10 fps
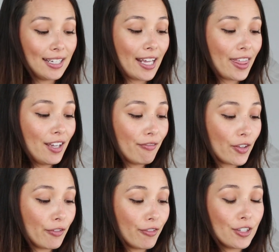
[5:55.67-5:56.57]
and I think
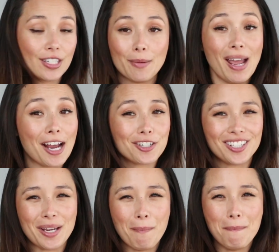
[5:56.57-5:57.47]
for the first time I
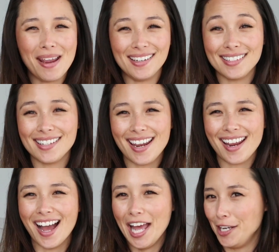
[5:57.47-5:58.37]
actually may
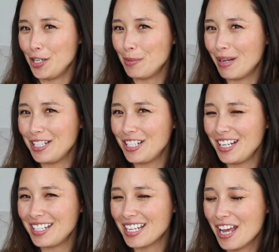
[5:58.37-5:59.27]
stay under
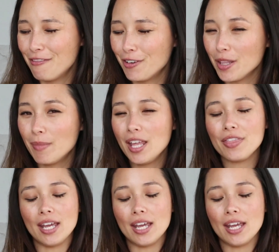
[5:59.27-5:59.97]
budget for the month,